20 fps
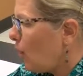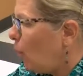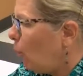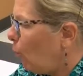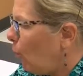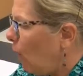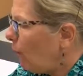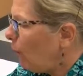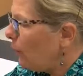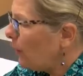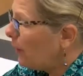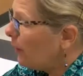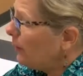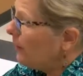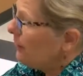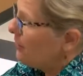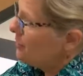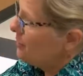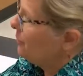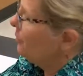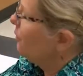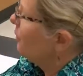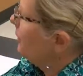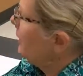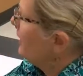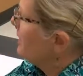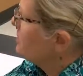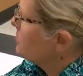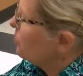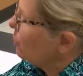what we're going to do
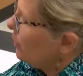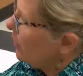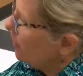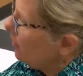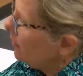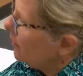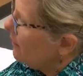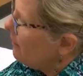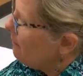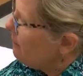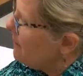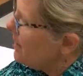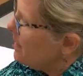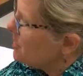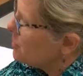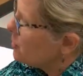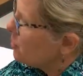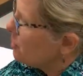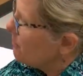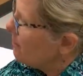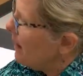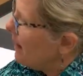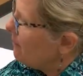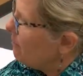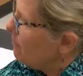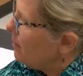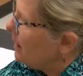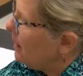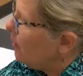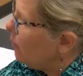is we're going to measure my
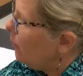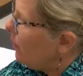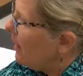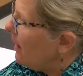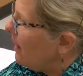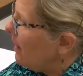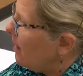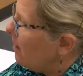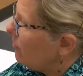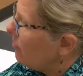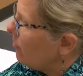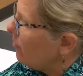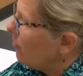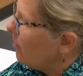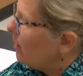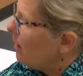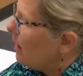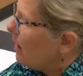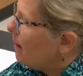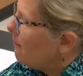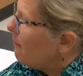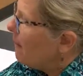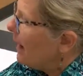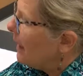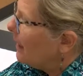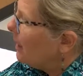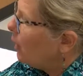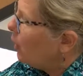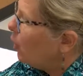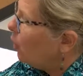P wave, my
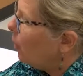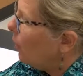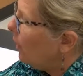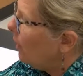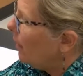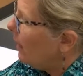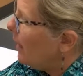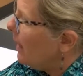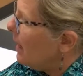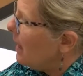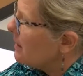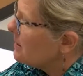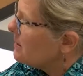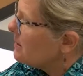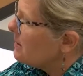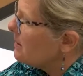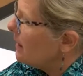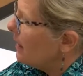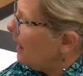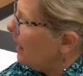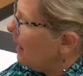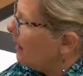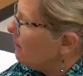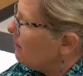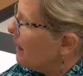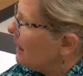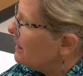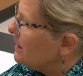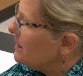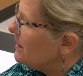QRS, and
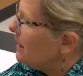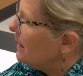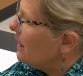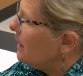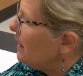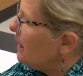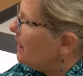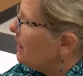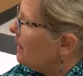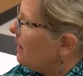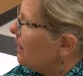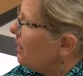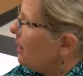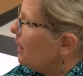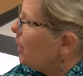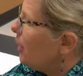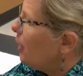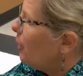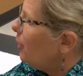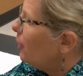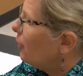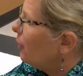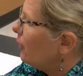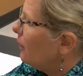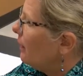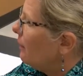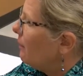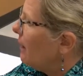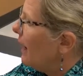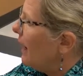my T. You're going
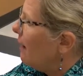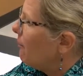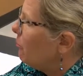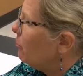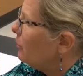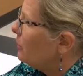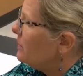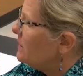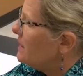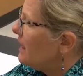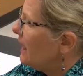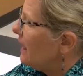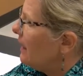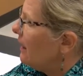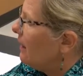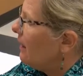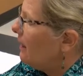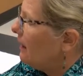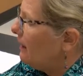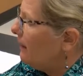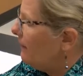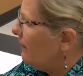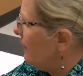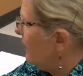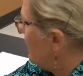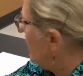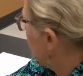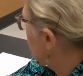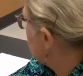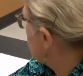to put data in
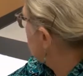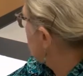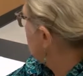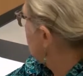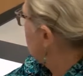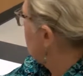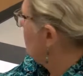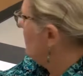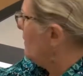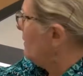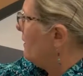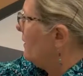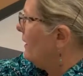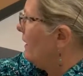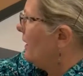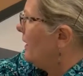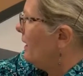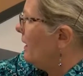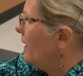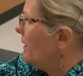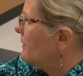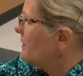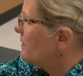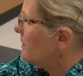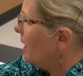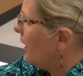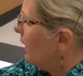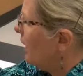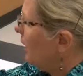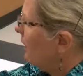these, and
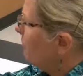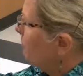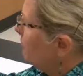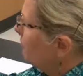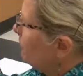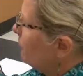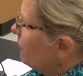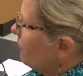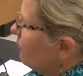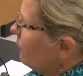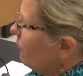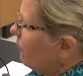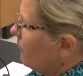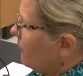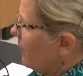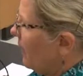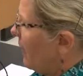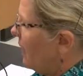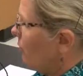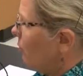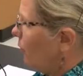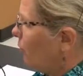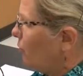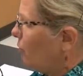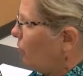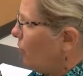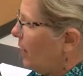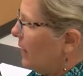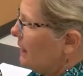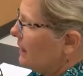I will
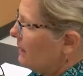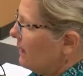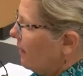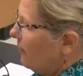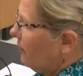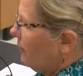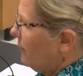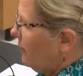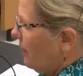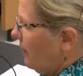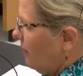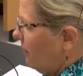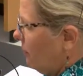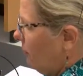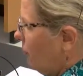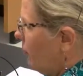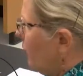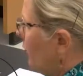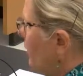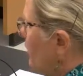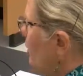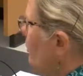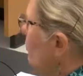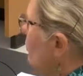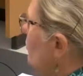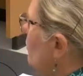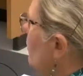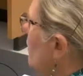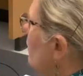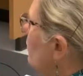write down the data for
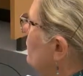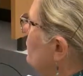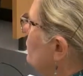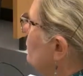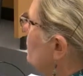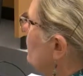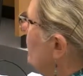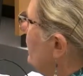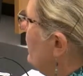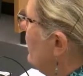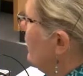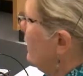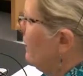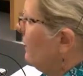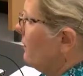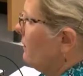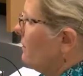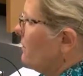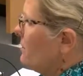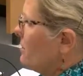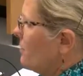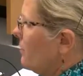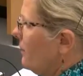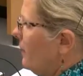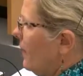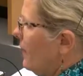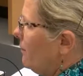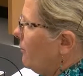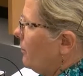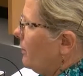you while we're doing it so
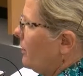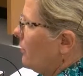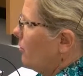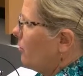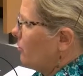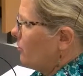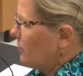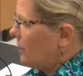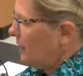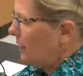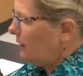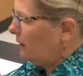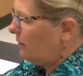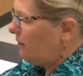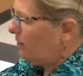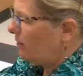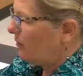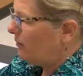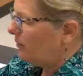that we don't get